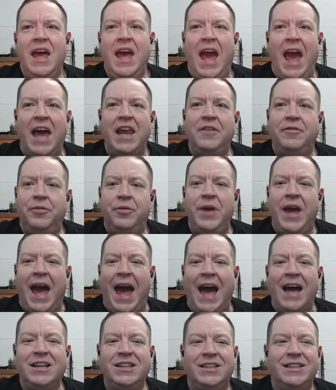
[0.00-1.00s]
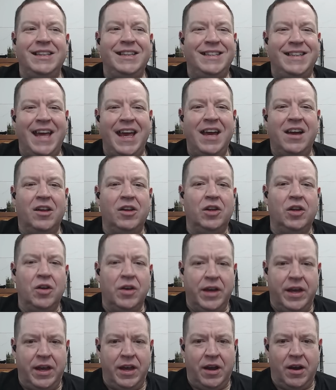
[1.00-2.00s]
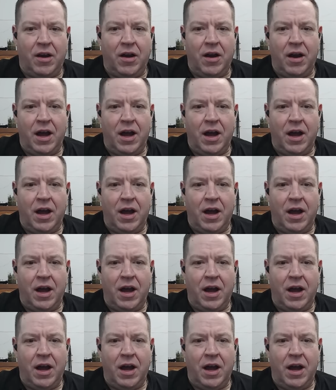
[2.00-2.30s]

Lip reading: And if we actually take a look here, I'm